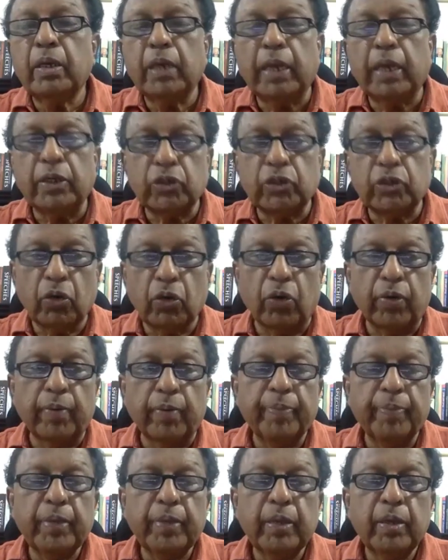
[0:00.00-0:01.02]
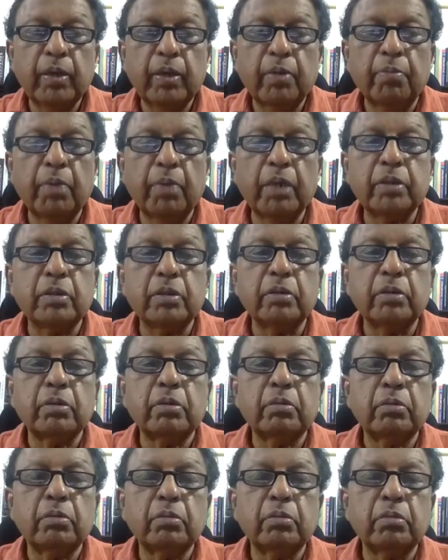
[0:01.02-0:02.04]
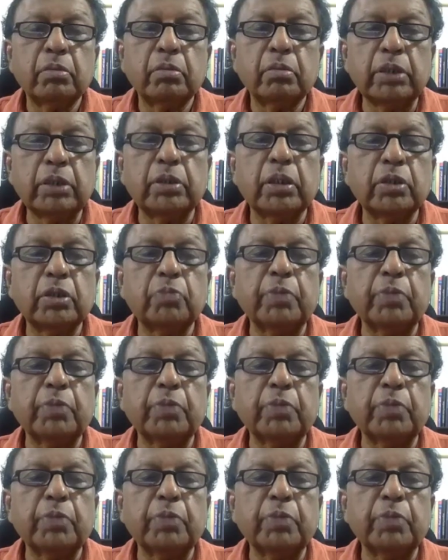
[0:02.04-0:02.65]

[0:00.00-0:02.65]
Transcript: and so on. But this has